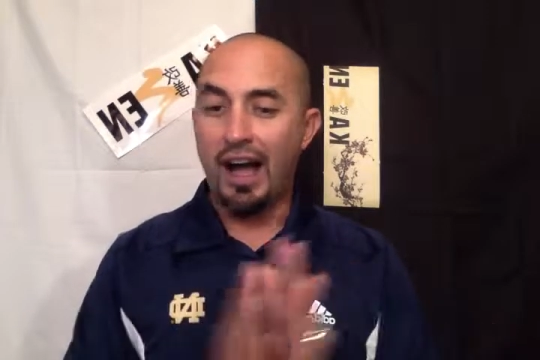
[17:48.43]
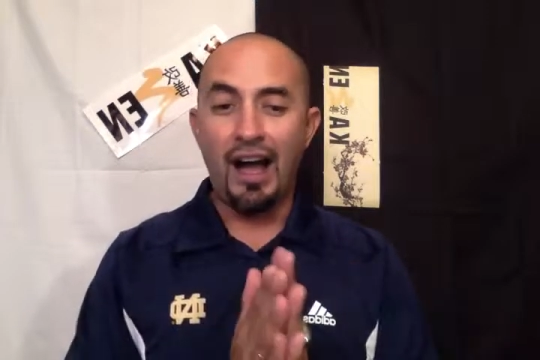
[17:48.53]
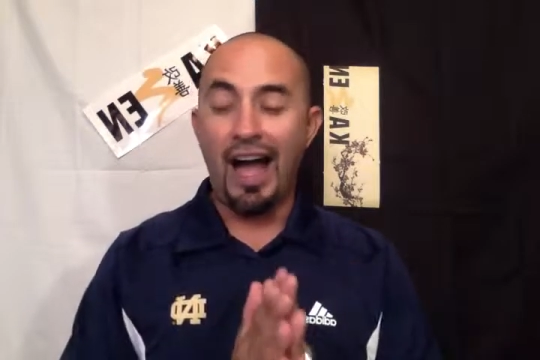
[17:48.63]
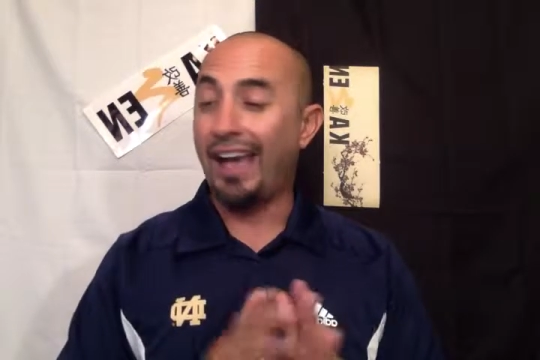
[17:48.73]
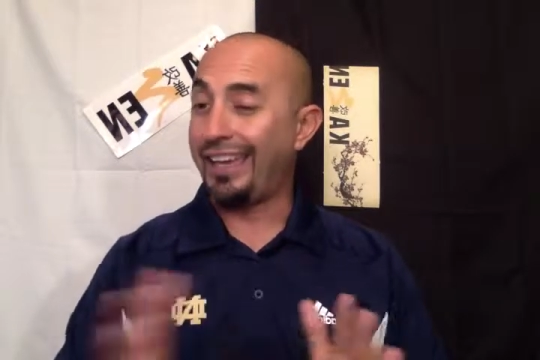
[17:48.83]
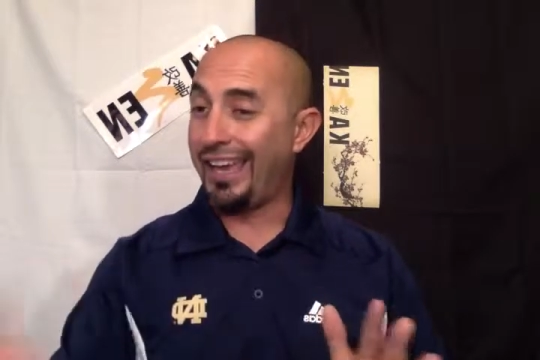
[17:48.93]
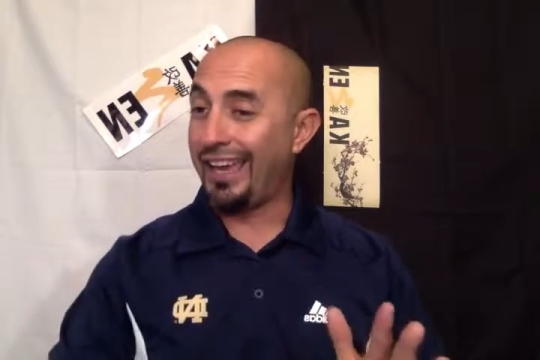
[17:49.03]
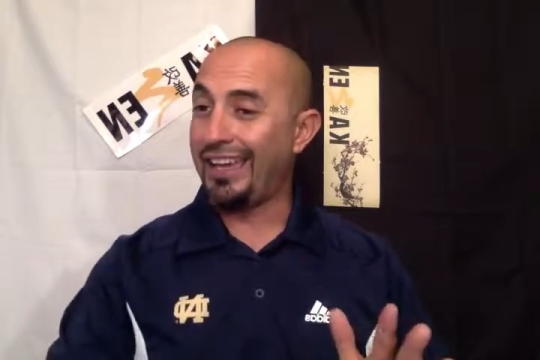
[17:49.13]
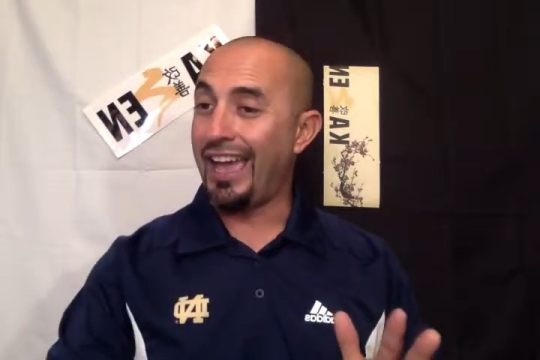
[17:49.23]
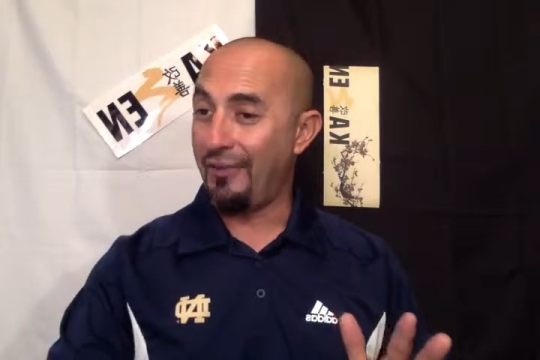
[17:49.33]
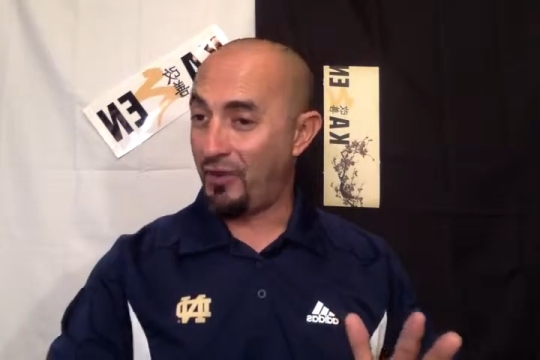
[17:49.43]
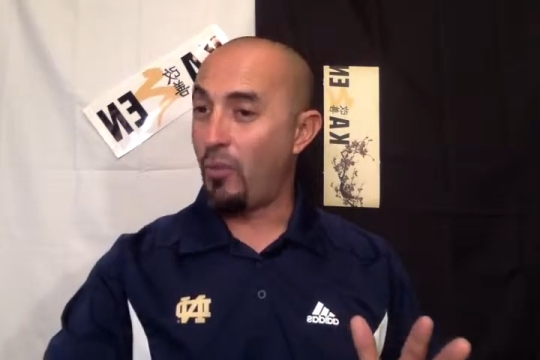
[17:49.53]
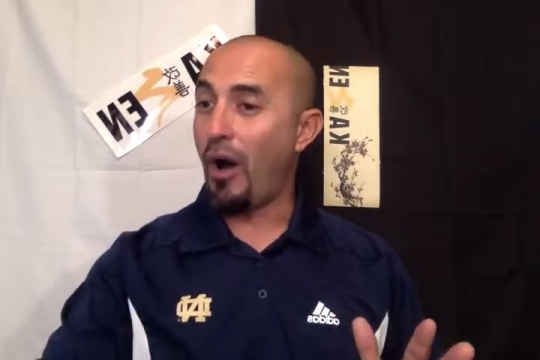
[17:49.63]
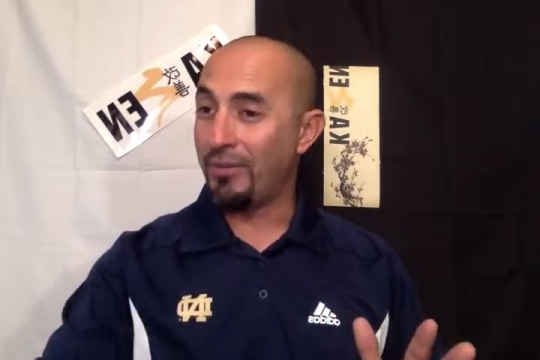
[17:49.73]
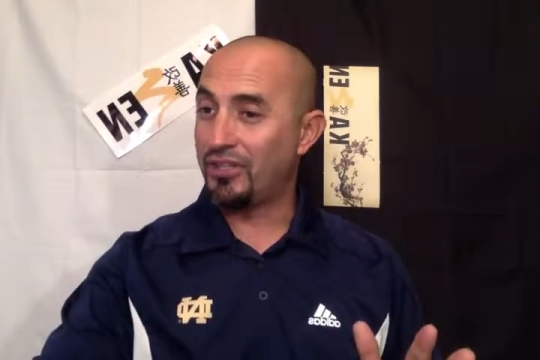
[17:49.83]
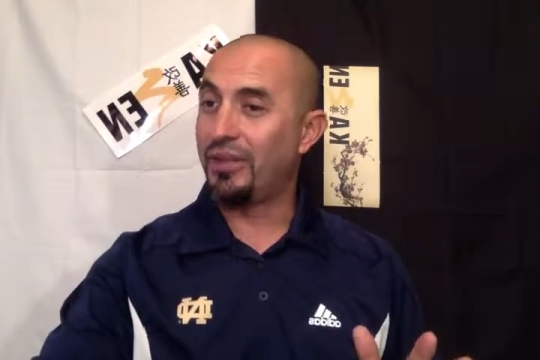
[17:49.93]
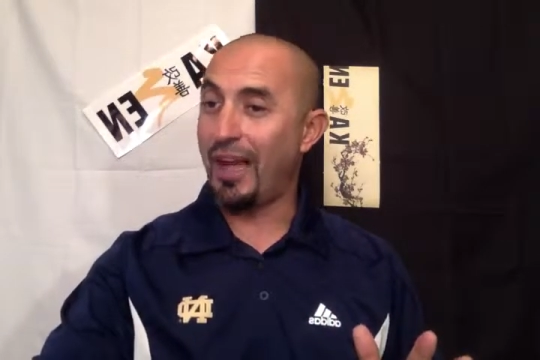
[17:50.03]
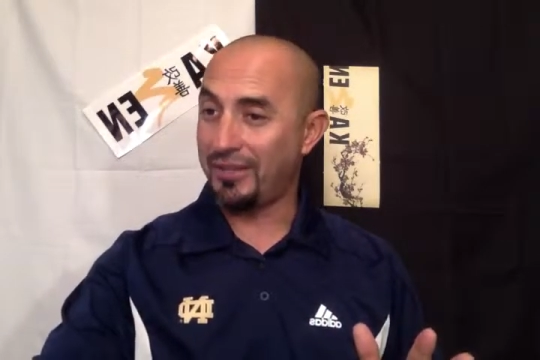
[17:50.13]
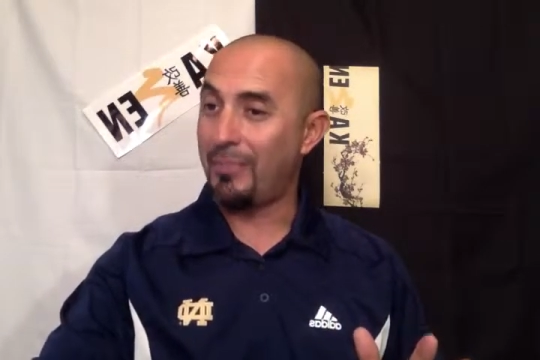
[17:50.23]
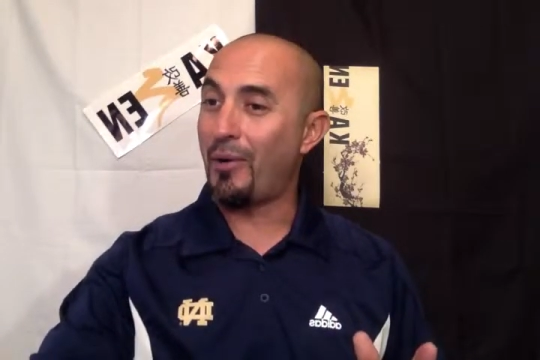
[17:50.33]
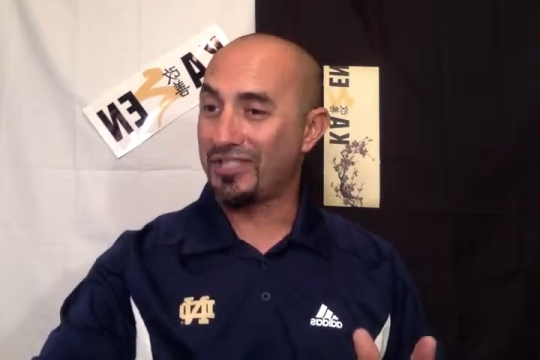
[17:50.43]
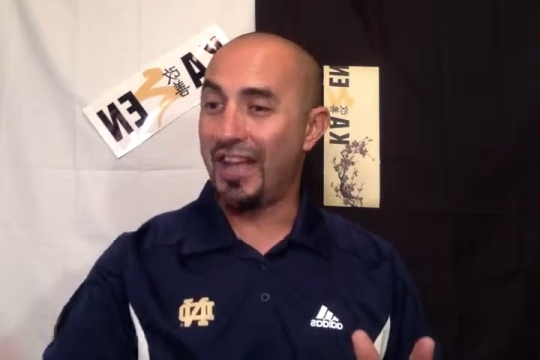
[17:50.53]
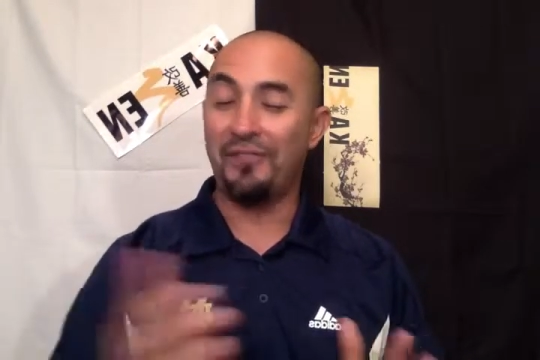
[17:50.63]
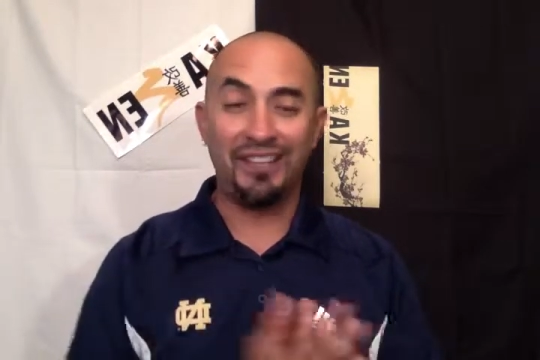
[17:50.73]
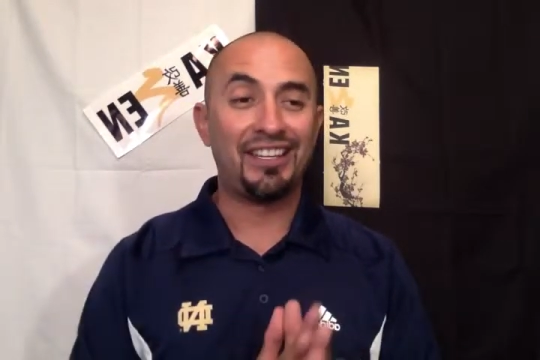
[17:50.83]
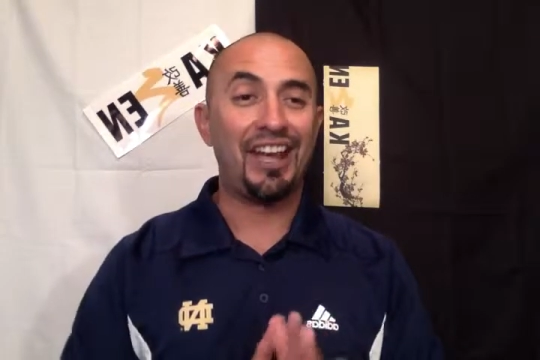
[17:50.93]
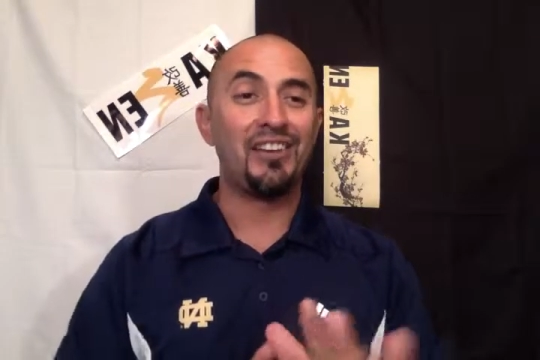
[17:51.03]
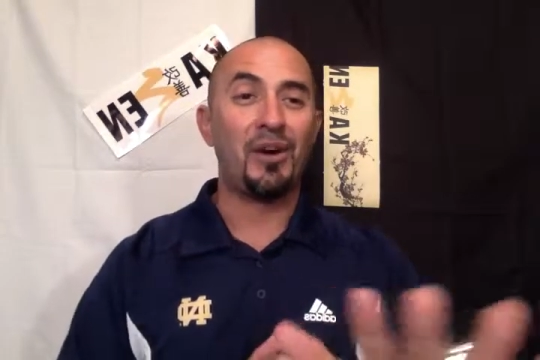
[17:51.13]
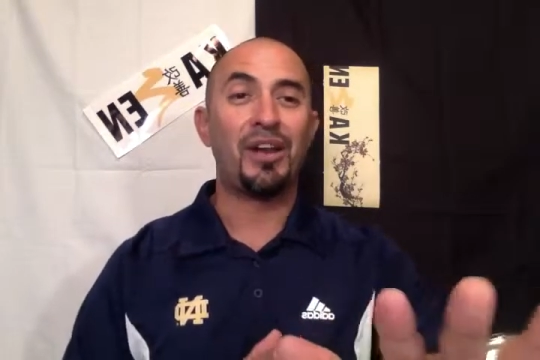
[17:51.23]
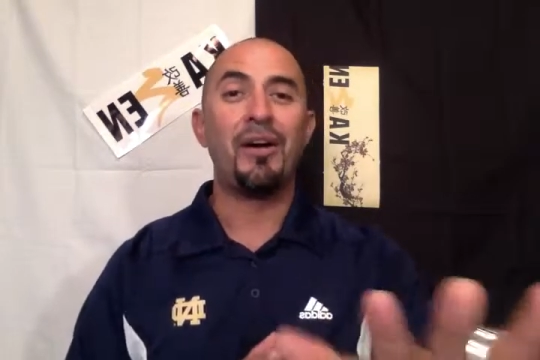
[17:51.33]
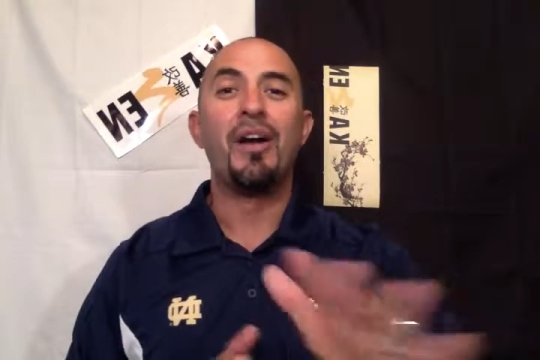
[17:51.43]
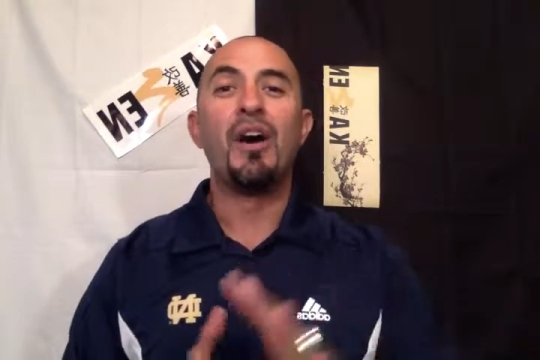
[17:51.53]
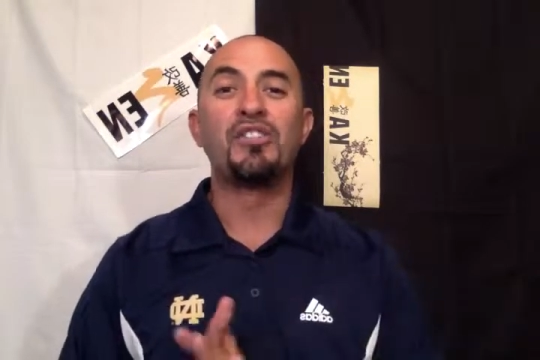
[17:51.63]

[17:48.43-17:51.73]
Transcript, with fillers: uh, I can't. Yeah, if you want me to, that's most definitely. Okay, hold up.